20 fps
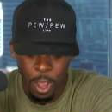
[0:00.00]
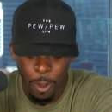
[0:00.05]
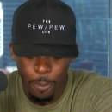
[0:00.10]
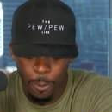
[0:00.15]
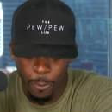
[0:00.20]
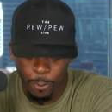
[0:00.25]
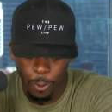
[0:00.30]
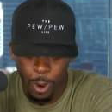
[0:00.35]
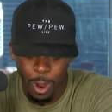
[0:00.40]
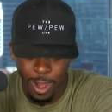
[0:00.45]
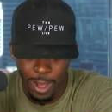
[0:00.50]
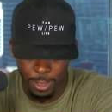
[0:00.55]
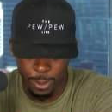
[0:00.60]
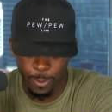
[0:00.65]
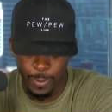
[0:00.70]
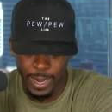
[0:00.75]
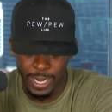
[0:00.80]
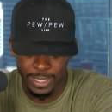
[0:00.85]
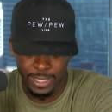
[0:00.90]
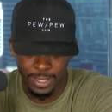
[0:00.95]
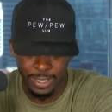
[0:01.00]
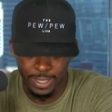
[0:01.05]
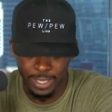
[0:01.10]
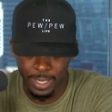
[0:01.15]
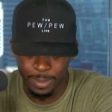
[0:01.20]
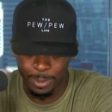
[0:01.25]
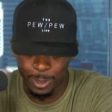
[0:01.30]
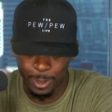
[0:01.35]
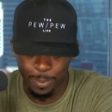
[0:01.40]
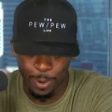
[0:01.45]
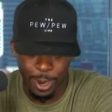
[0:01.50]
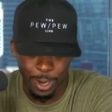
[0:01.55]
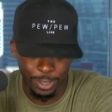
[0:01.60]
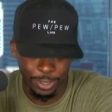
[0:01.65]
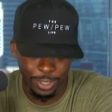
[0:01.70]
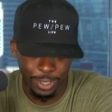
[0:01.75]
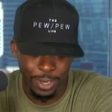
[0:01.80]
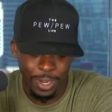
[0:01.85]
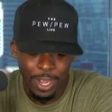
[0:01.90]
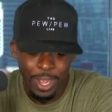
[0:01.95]
before authorizing the team's
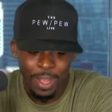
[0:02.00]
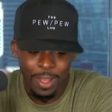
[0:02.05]
departure.